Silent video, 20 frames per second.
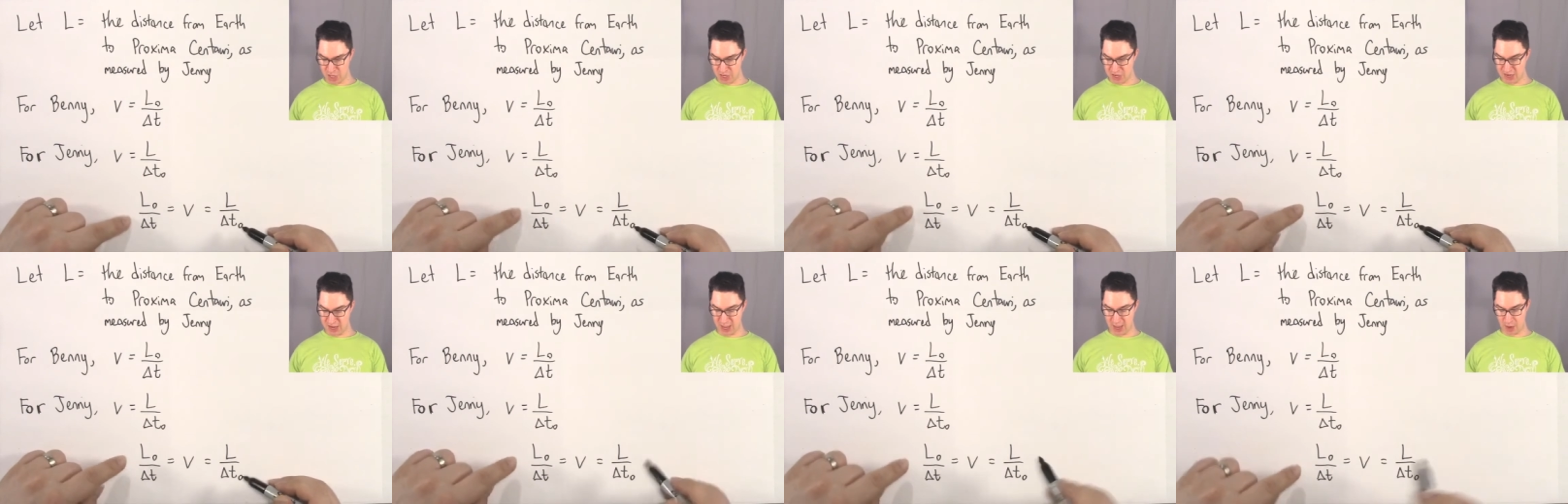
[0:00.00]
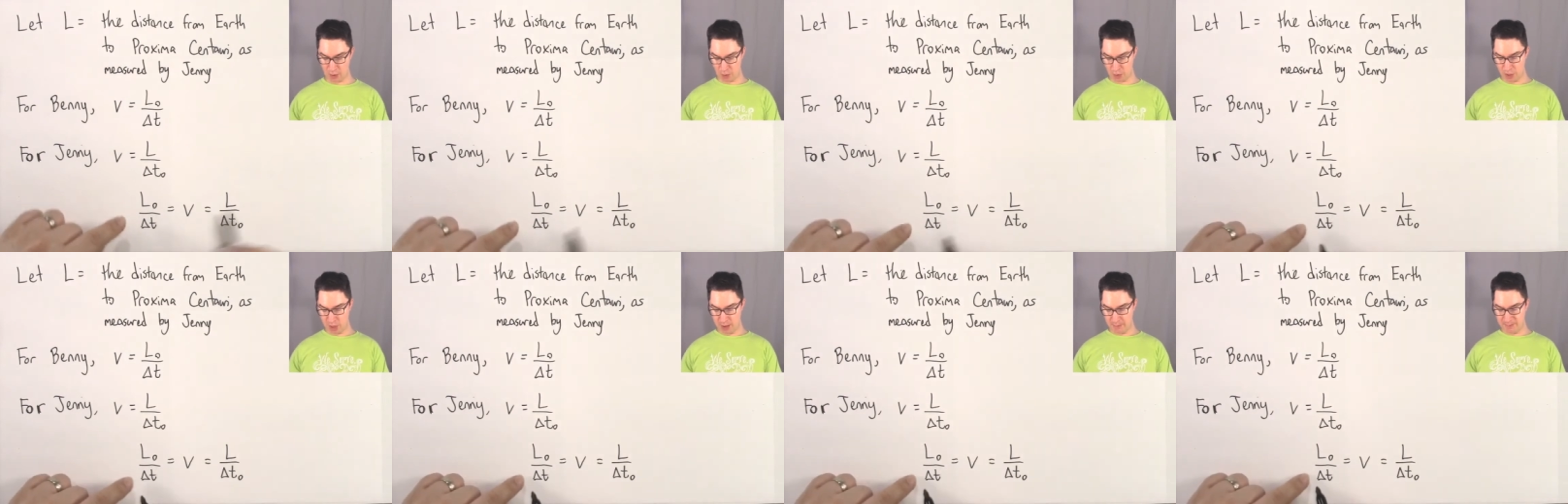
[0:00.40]
Now,
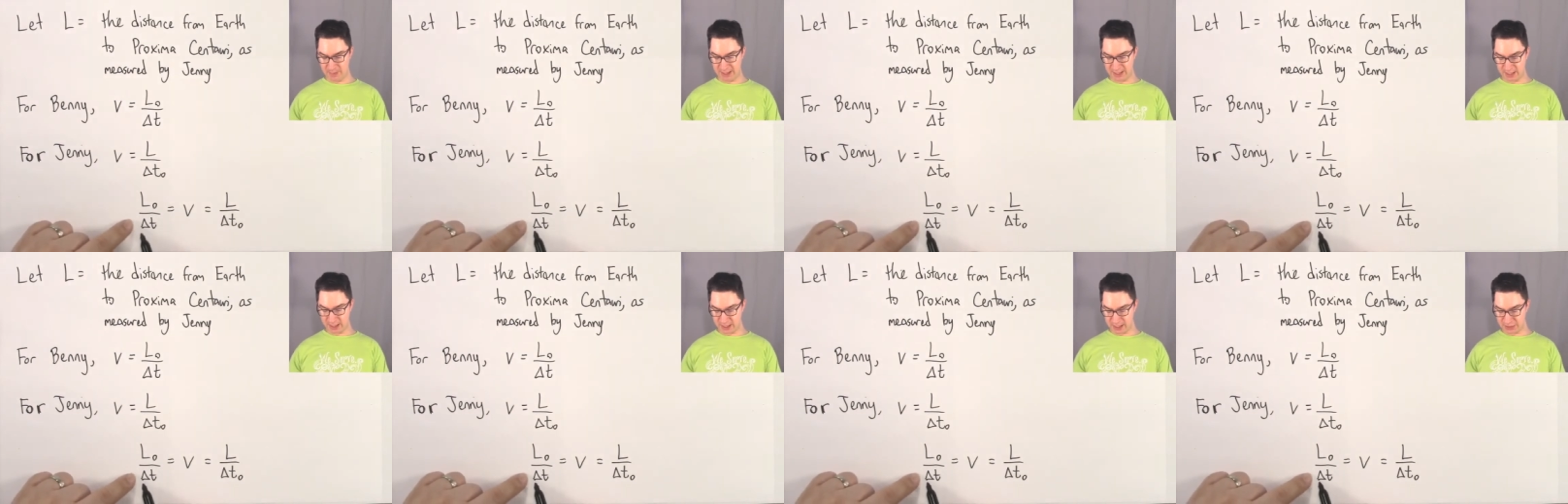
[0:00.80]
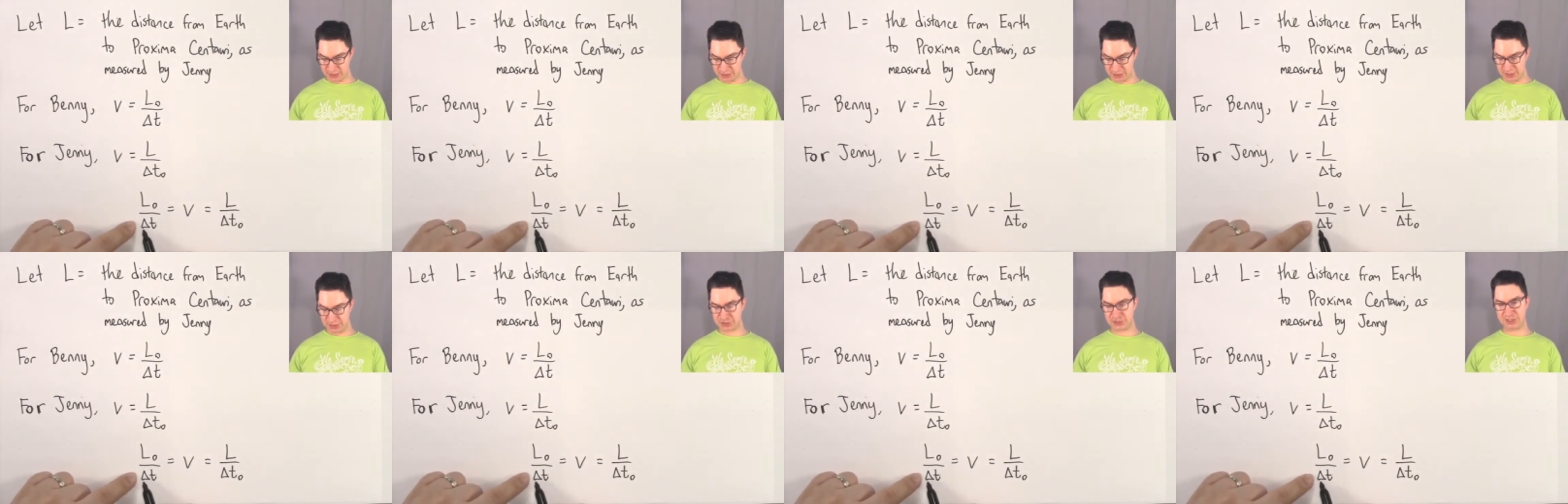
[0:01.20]

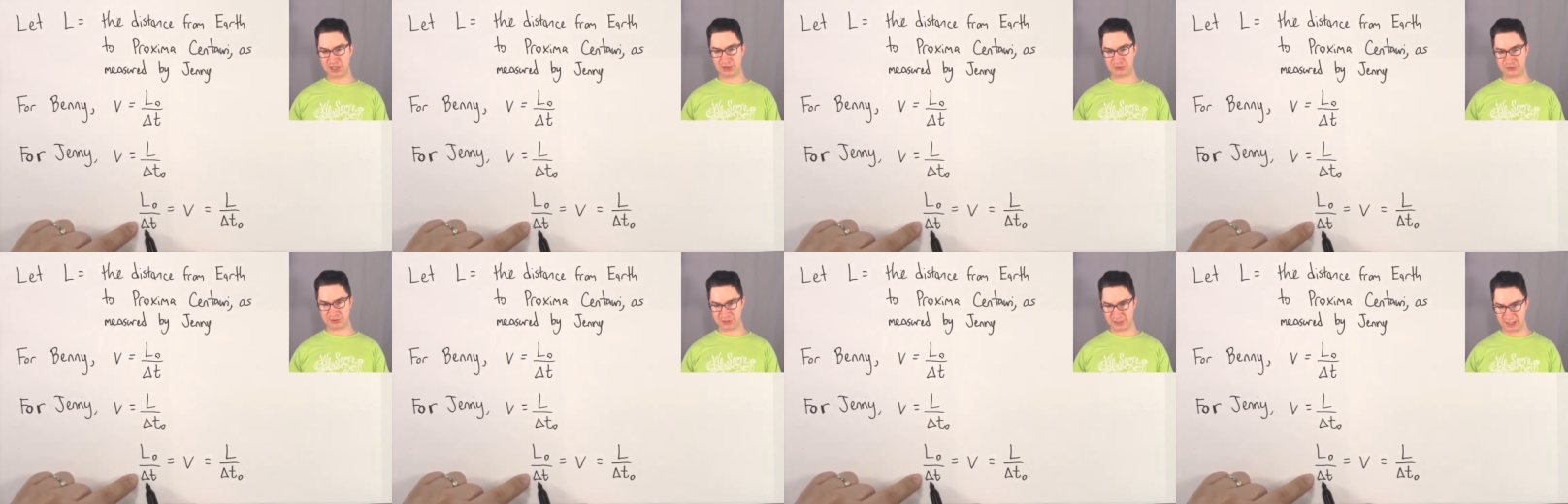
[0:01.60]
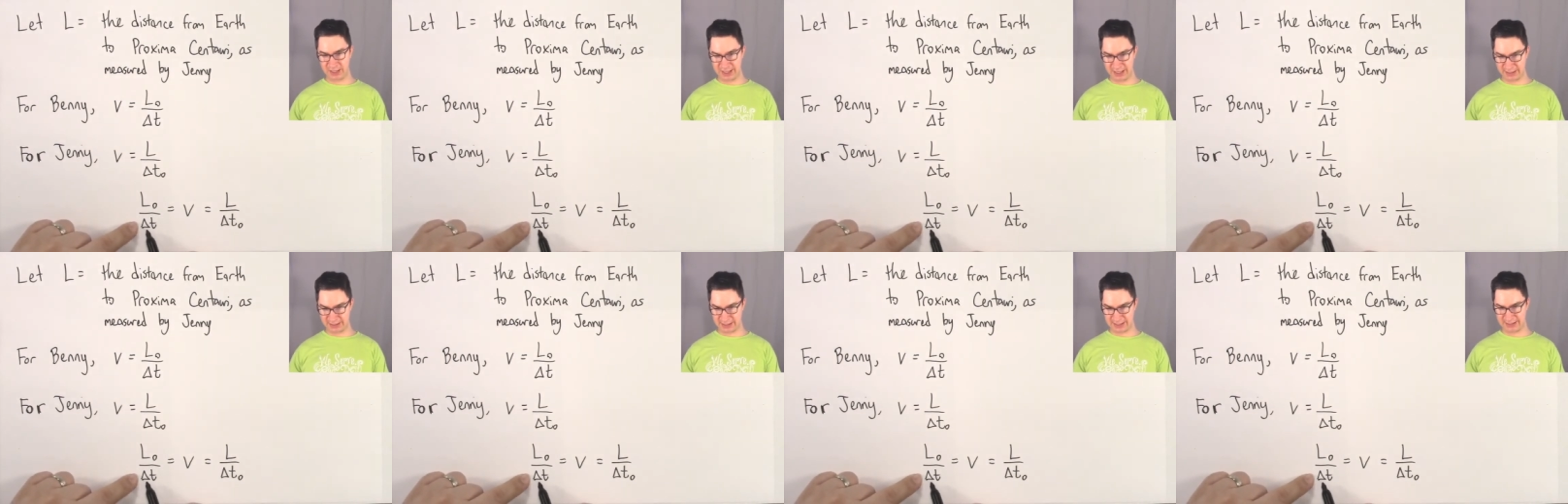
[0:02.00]
because this delta t
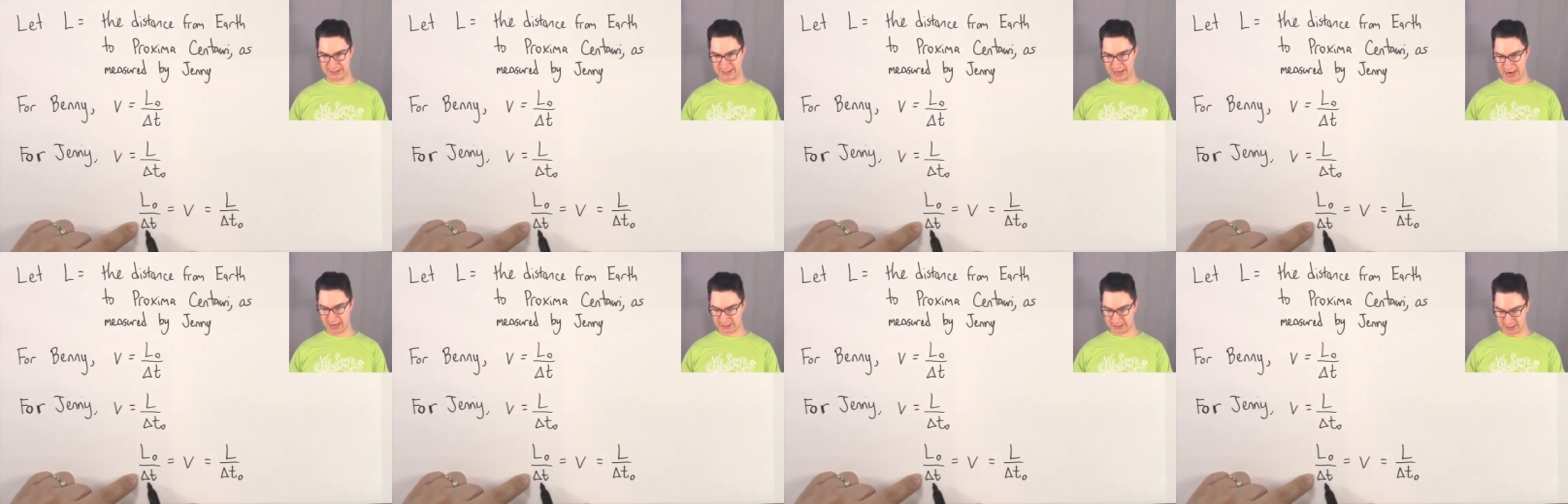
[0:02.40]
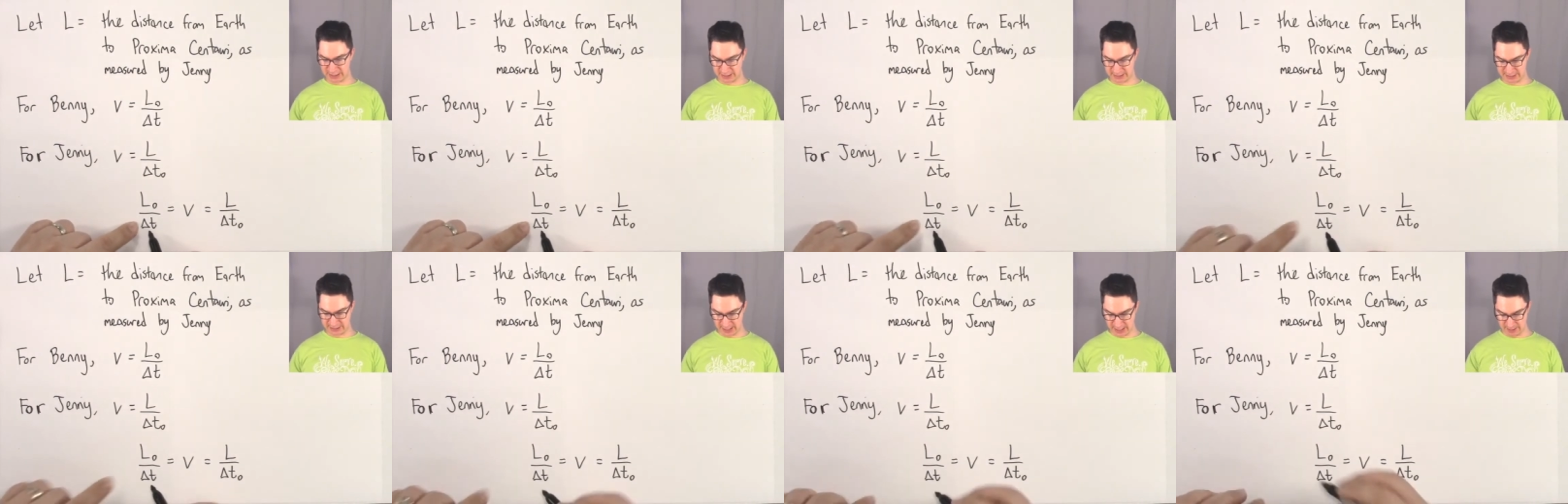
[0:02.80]
is a
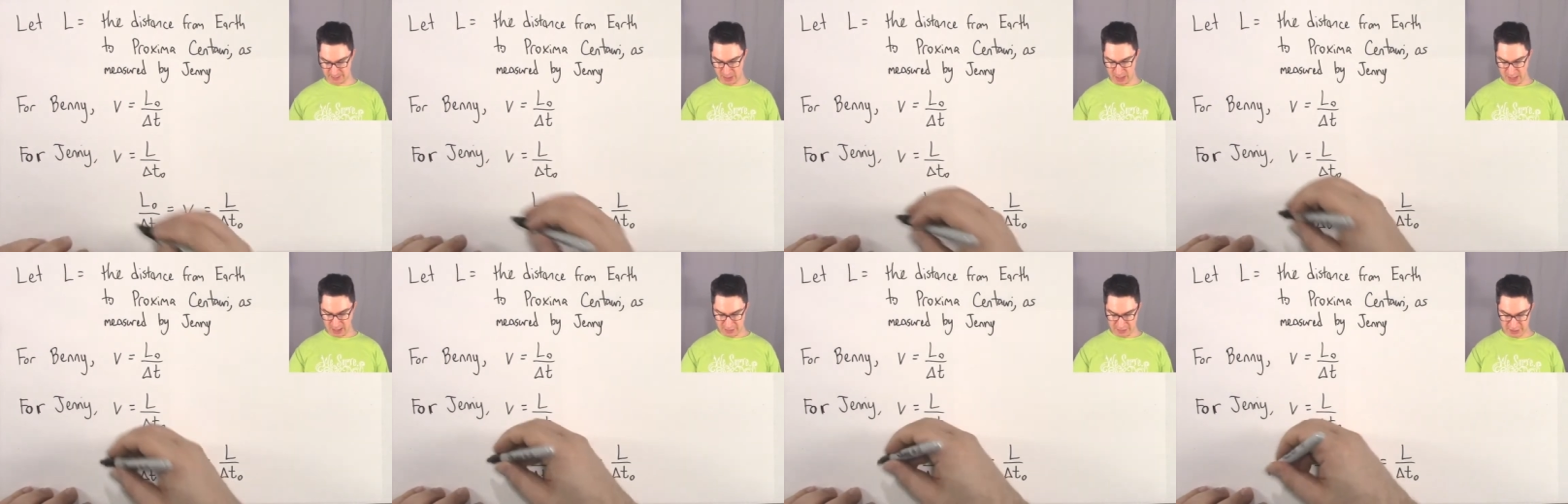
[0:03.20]
dilated time,